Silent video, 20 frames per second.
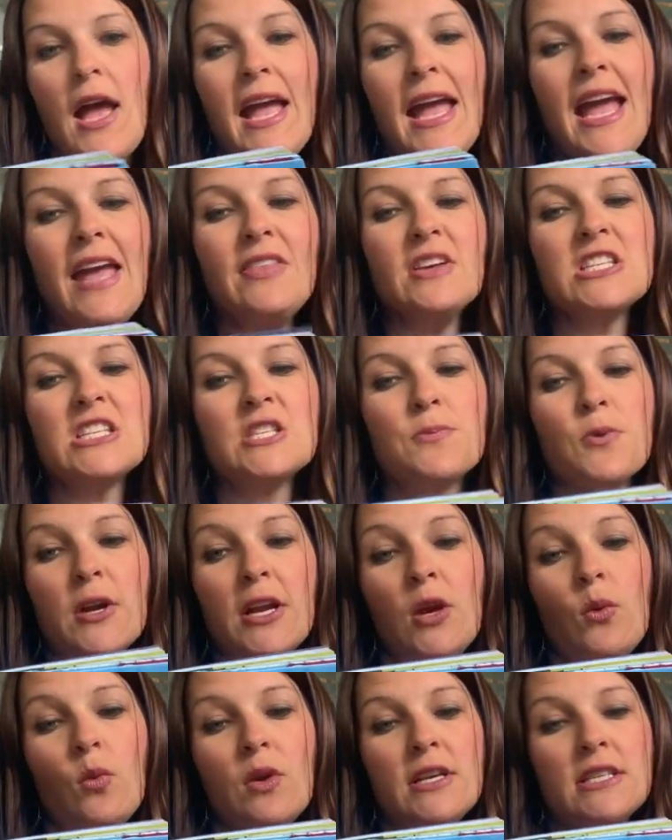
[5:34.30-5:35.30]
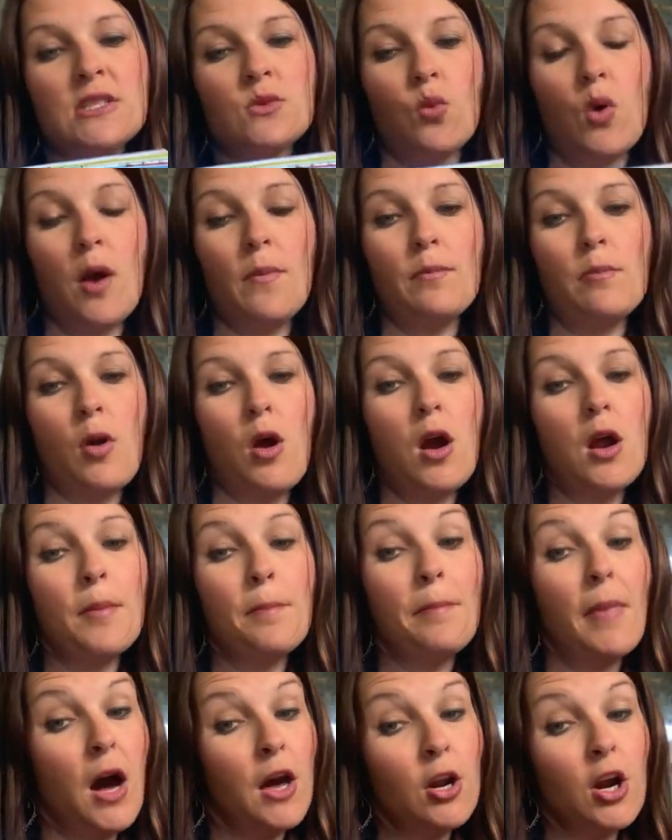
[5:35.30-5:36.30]
In the spring, when it's warm,
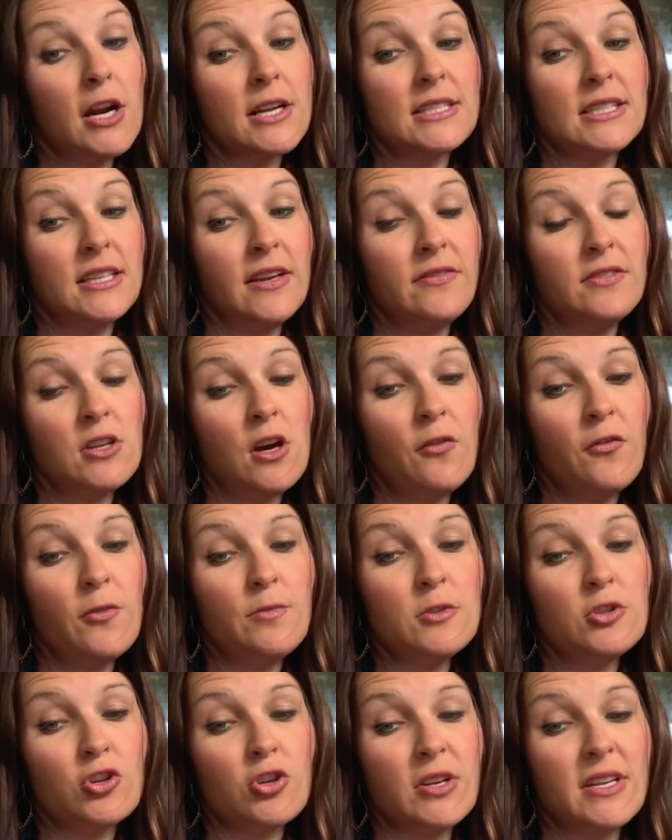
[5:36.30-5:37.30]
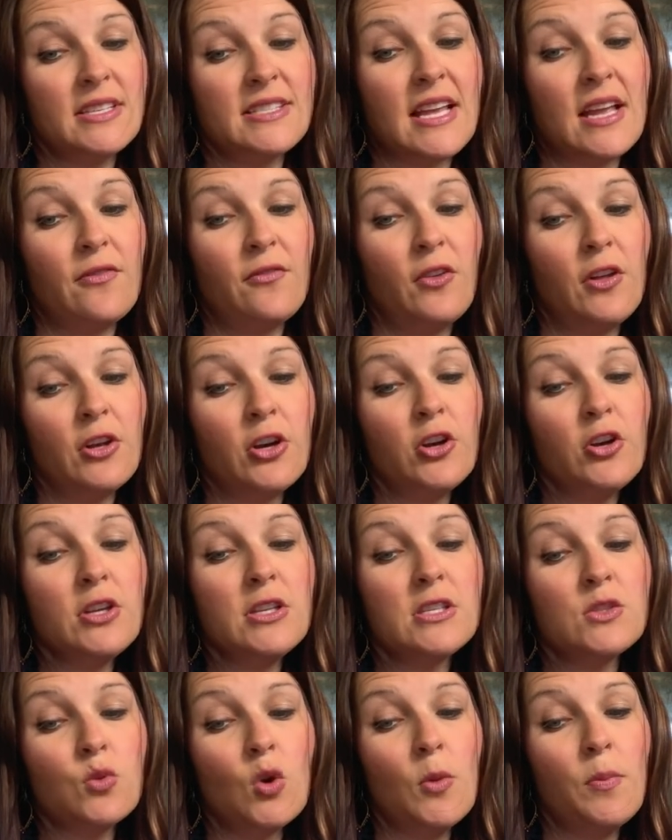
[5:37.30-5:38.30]
monarchs lift off from the trees. They flutter
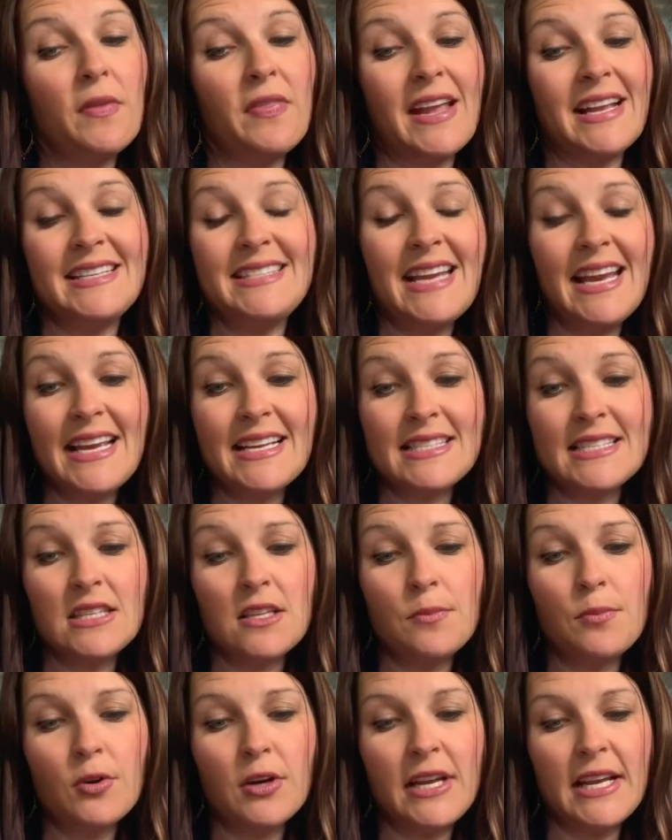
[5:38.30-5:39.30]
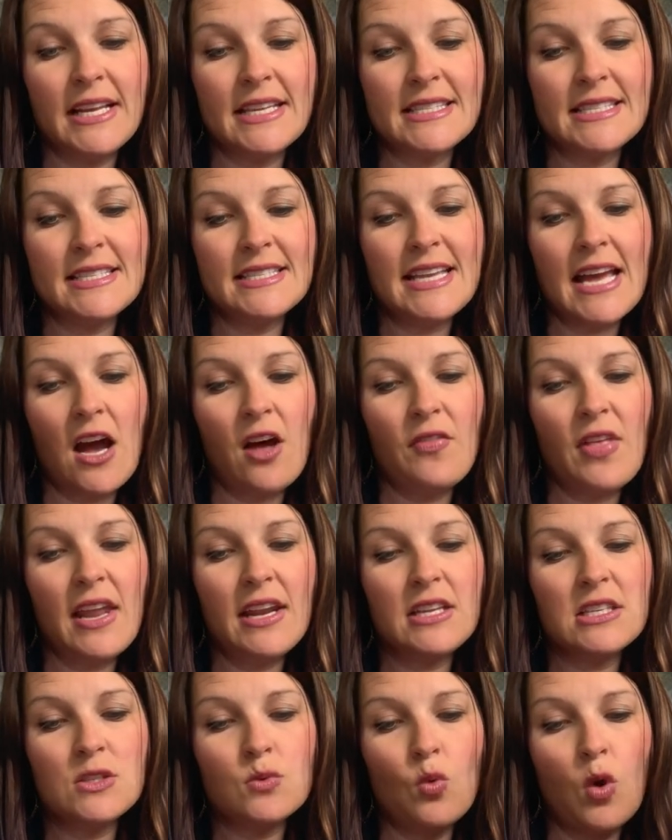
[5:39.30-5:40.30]
and swoop, and they dance in the breeze. Now that
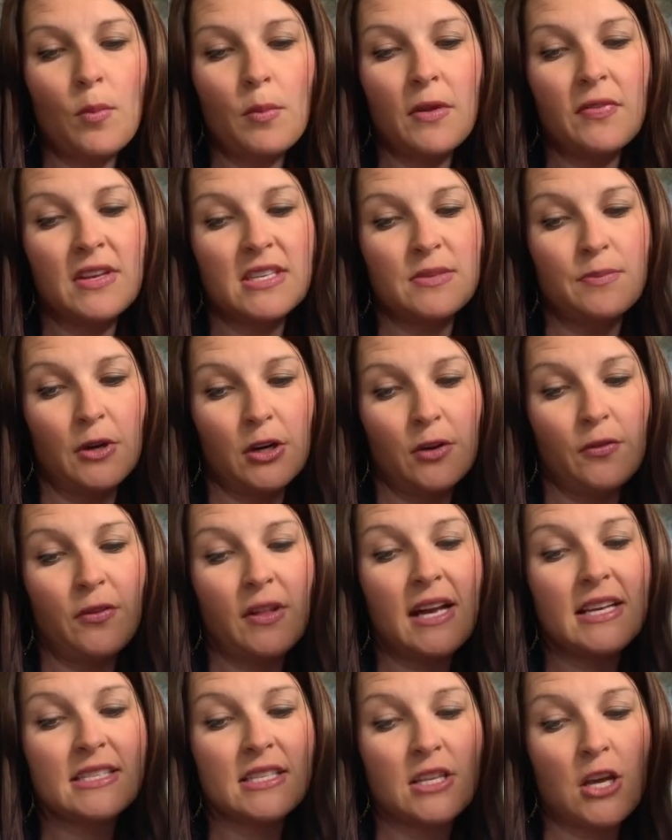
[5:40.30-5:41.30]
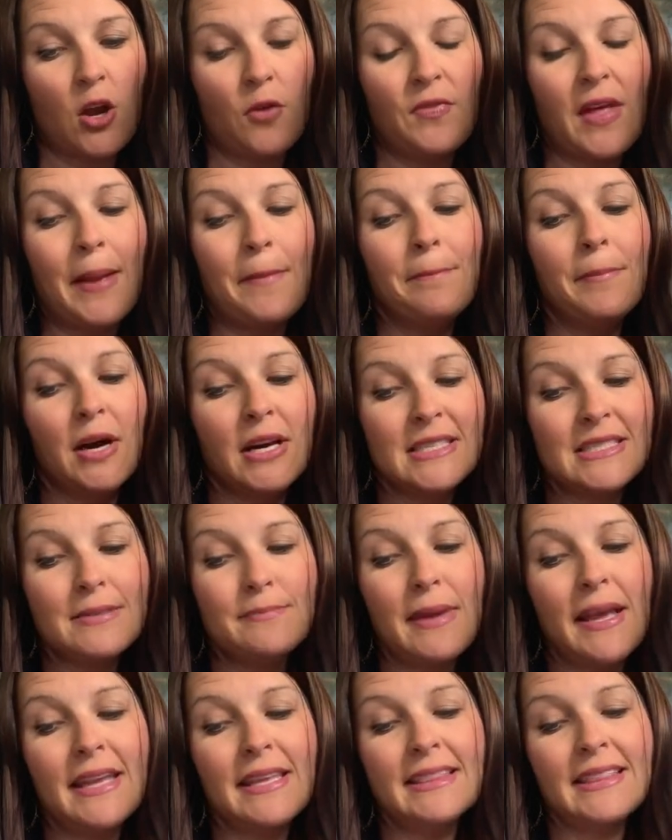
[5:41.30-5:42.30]
it's warmer, these butterflies know they must
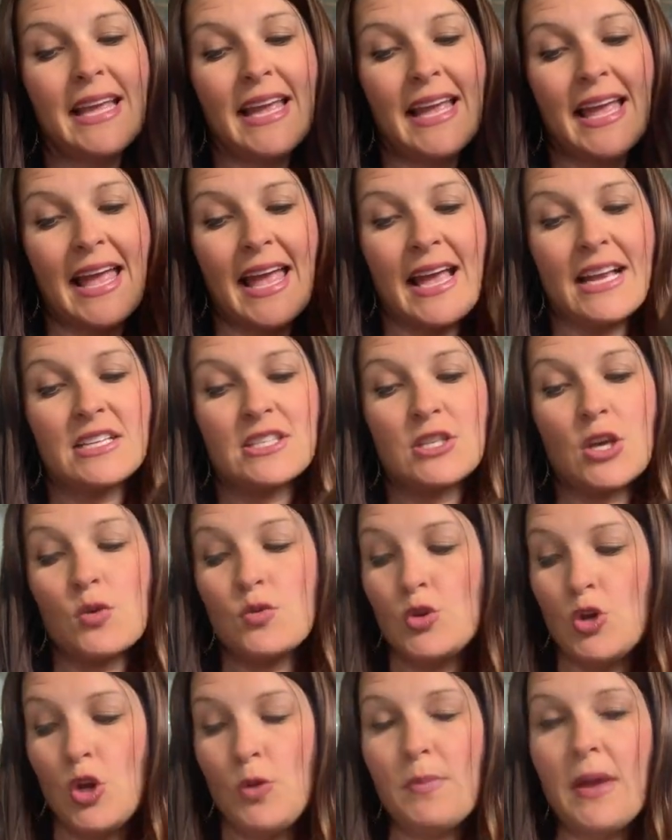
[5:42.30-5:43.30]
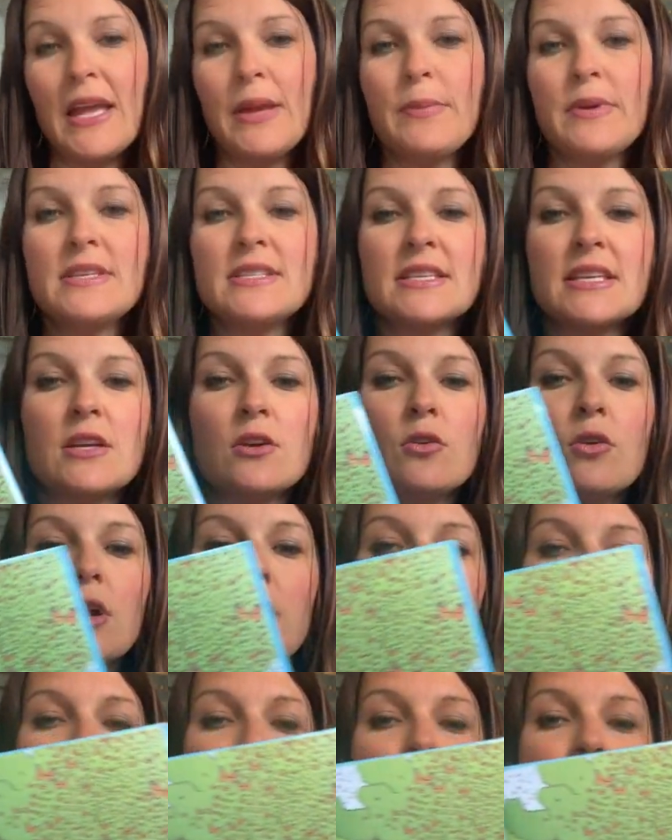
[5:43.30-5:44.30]
mate and lay eggs so new babies can
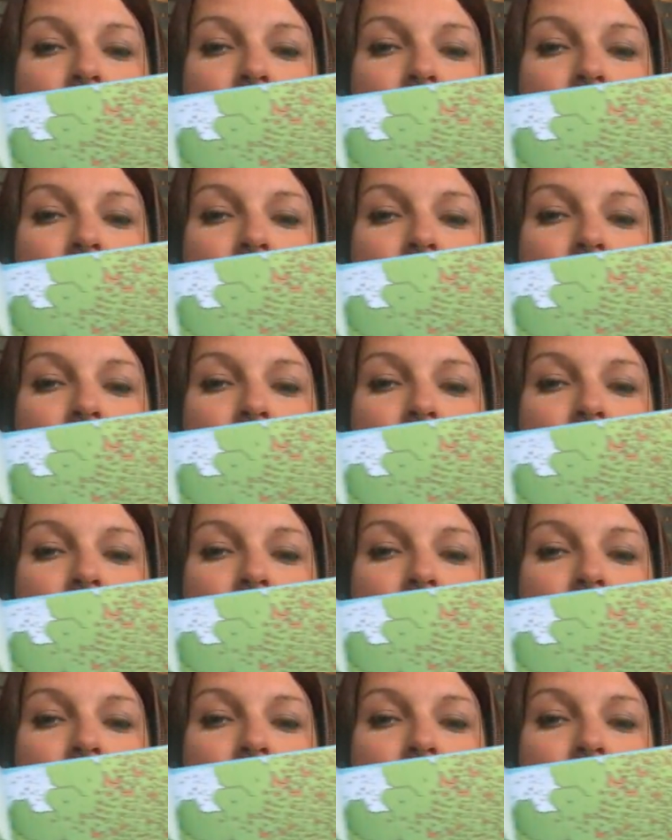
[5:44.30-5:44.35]
grow.